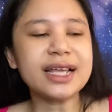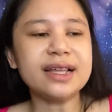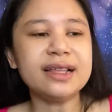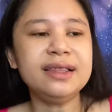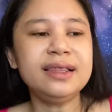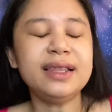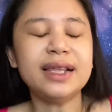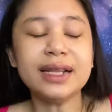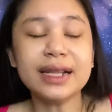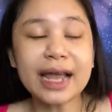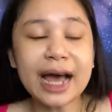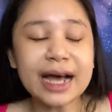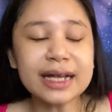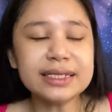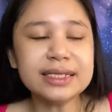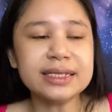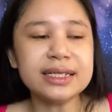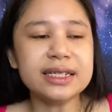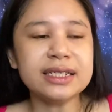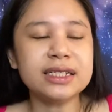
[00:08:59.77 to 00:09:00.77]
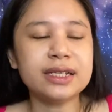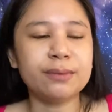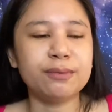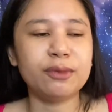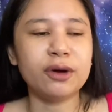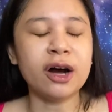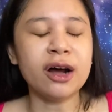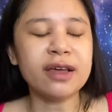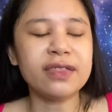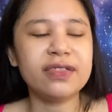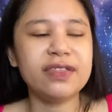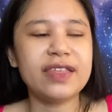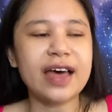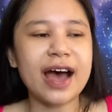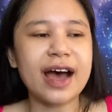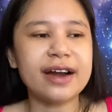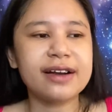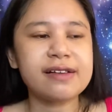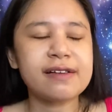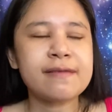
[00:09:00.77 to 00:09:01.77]
The last is a book
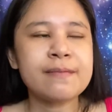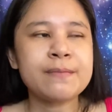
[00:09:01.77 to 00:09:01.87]
that